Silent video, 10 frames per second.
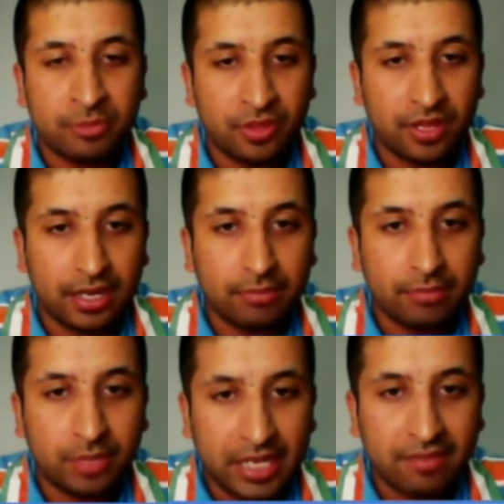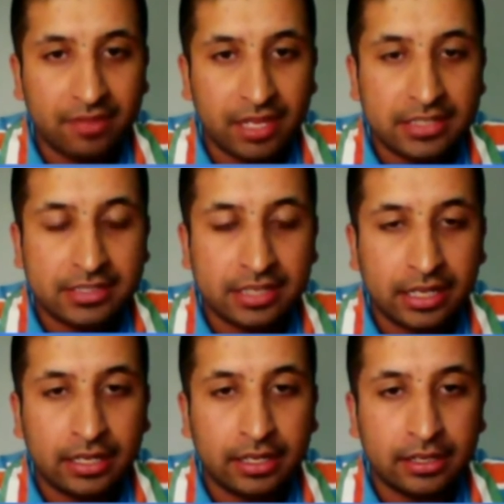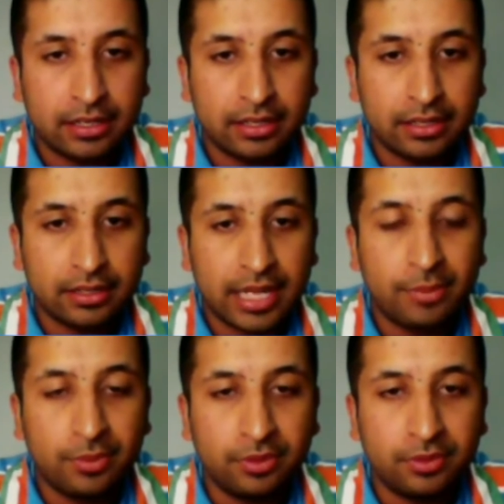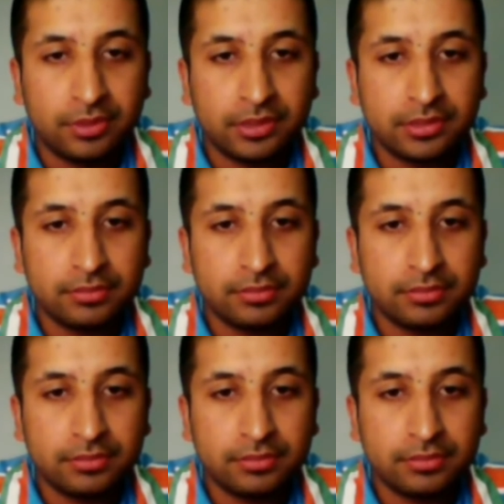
Do they believe that they will